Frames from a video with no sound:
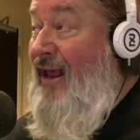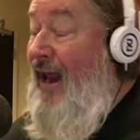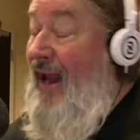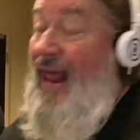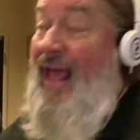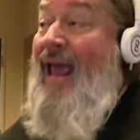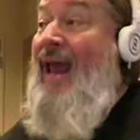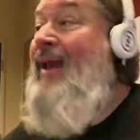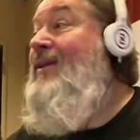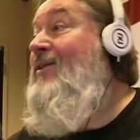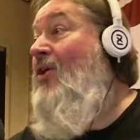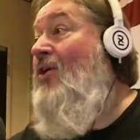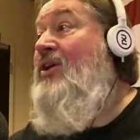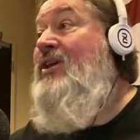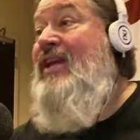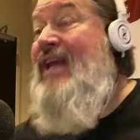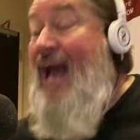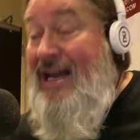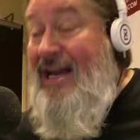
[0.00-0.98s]
And
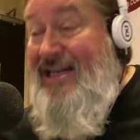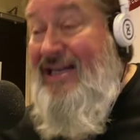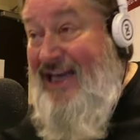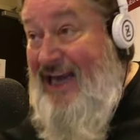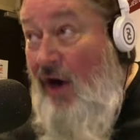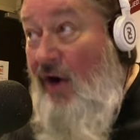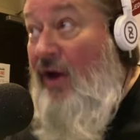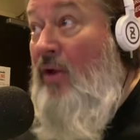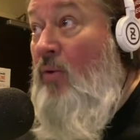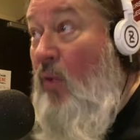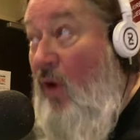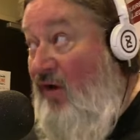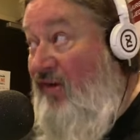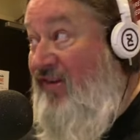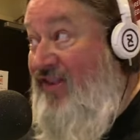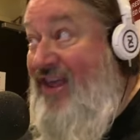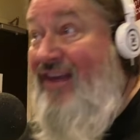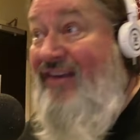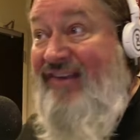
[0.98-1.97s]
look, Deontay Hardy
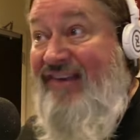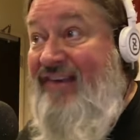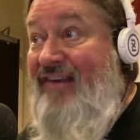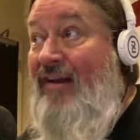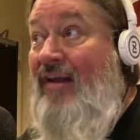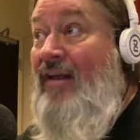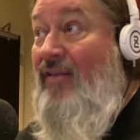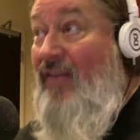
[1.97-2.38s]
was this.